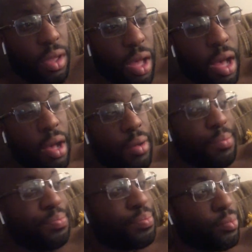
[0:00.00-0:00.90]

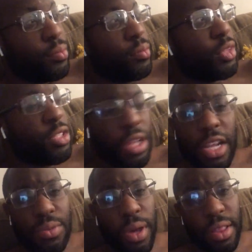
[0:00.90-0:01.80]
Um, so
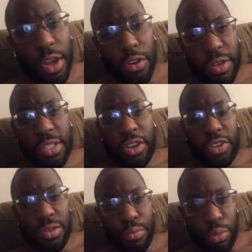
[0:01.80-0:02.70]
that's why thorough
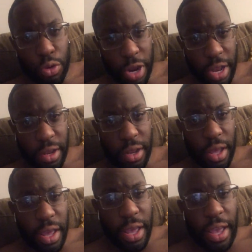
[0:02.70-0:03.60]
research is important.
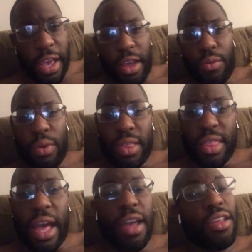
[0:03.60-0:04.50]
And with
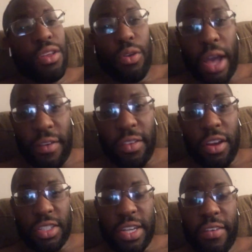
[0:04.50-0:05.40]
that, you'll have
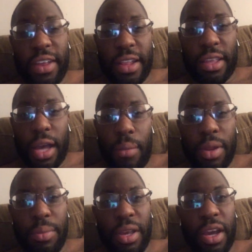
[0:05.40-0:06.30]
longevity at the
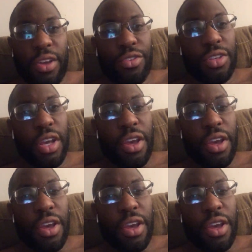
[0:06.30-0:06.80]
company because